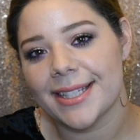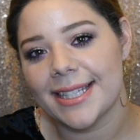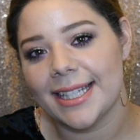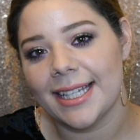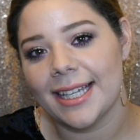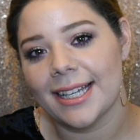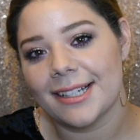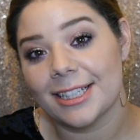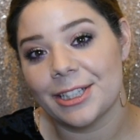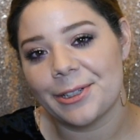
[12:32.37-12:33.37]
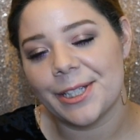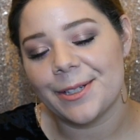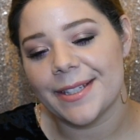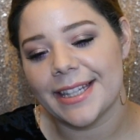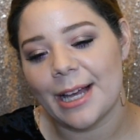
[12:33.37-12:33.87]
to see a look
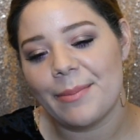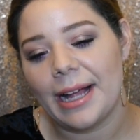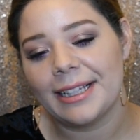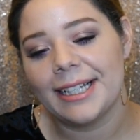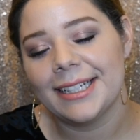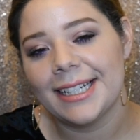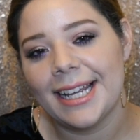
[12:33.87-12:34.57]
using that palette.